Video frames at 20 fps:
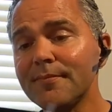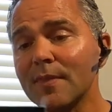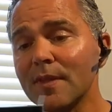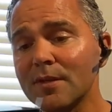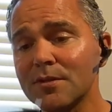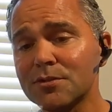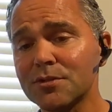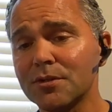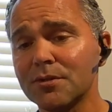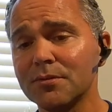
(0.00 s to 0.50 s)

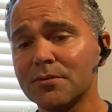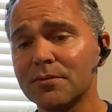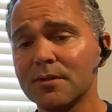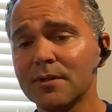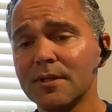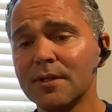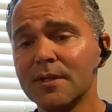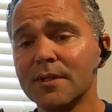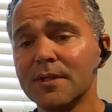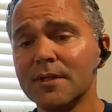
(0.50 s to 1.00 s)
So
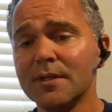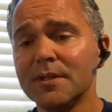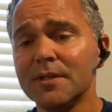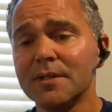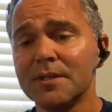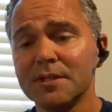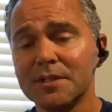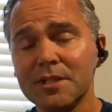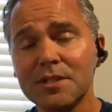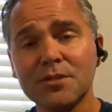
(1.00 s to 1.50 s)

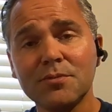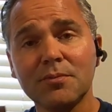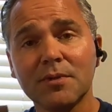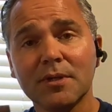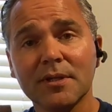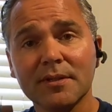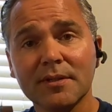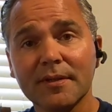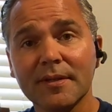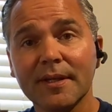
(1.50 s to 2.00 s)
this
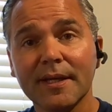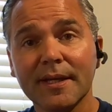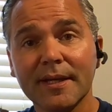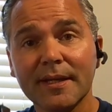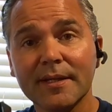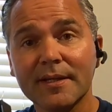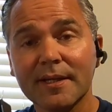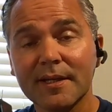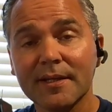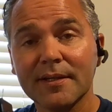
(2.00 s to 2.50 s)
one
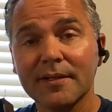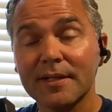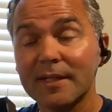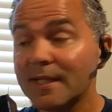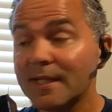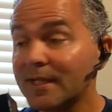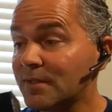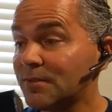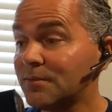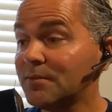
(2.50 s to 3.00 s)
can
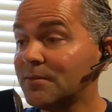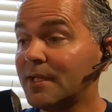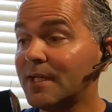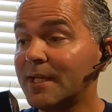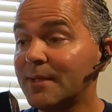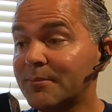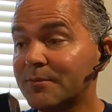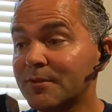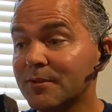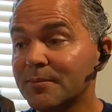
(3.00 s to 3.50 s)
connect to the
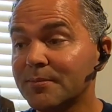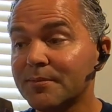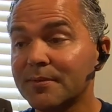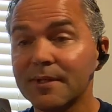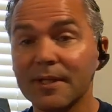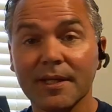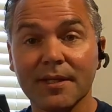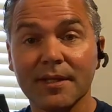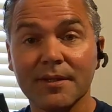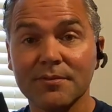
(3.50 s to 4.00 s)
laptop
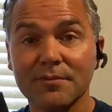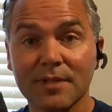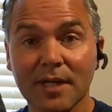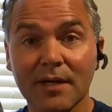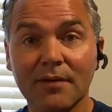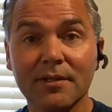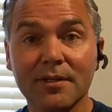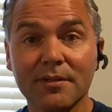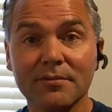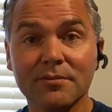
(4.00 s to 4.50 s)
and you
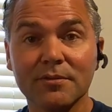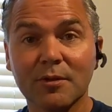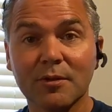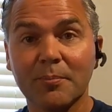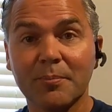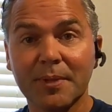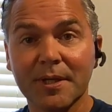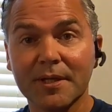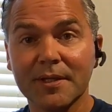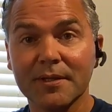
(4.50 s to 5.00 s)
download the
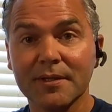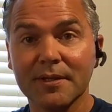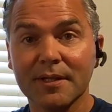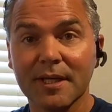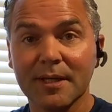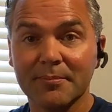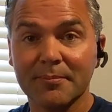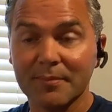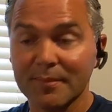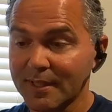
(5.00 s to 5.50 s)
companion
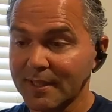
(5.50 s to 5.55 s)
app,